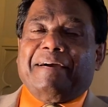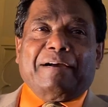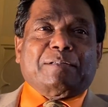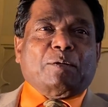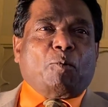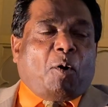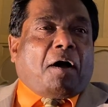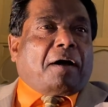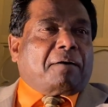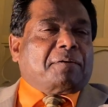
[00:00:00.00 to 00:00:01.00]
I said,
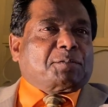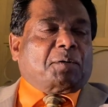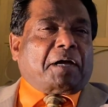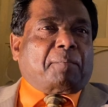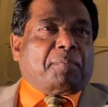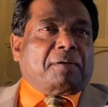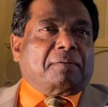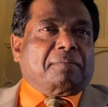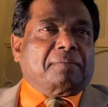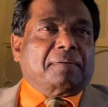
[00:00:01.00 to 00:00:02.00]
Wow, I was so happy, you know.